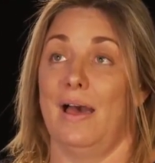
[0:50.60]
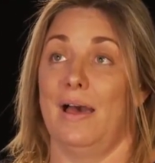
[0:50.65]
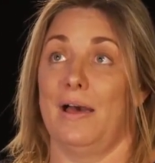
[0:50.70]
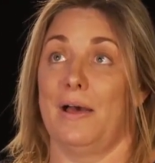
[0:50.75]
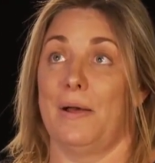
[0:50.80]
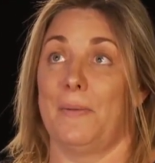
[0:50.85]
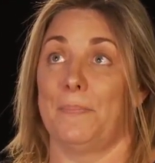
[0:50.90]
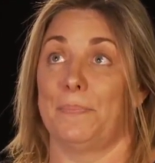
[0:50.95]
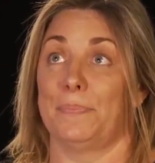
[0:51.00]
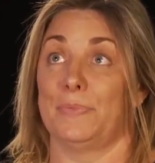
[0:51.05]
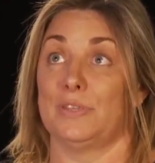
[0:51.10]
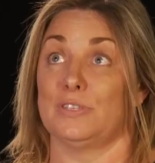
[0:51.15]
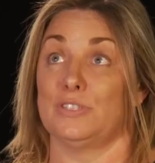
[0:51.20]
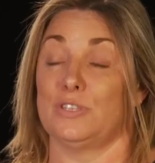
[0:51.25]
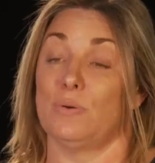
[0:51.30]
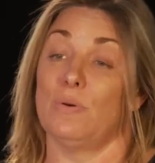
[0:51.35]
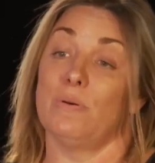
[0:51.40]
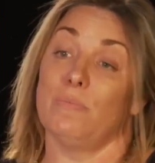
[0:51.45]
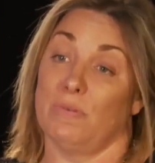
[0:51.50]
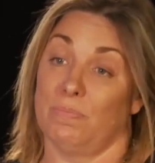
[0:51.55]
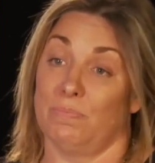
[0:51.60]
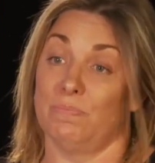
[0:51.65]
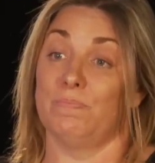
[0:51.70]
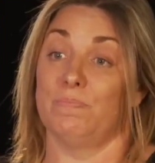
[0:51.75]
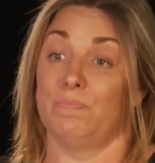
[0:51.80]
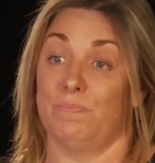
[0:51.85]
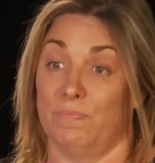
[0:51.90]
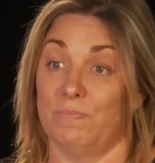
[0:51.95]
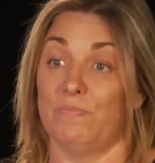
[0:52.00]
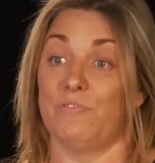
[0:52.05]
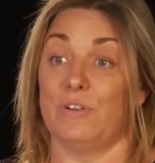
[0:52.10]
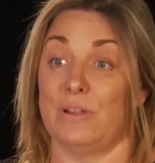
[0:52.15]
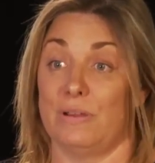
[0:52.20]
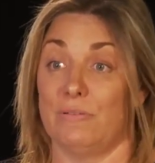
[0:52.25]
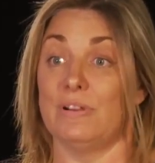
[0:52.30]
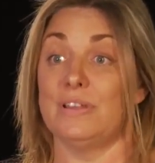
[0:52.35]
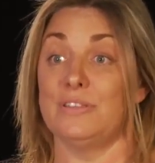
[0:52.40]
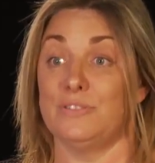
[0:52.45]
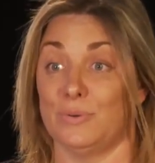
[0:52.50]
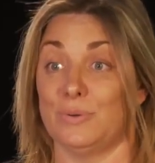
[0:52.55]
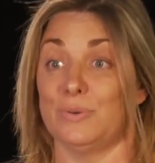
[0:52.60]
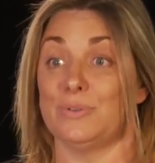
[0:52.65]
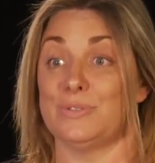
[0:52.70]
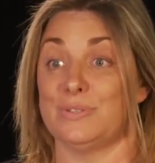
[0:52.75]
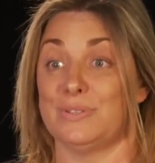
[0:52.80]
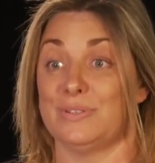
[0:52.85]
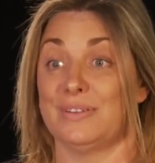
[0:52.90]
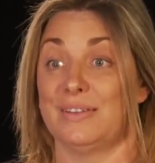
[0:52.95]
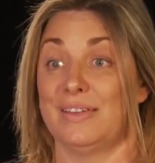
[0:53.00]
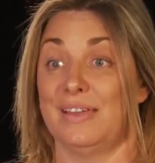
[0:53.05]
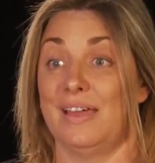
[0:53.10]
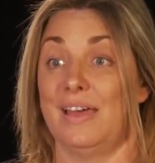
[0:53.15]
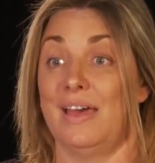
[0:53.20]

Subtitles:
So I'm a free resource.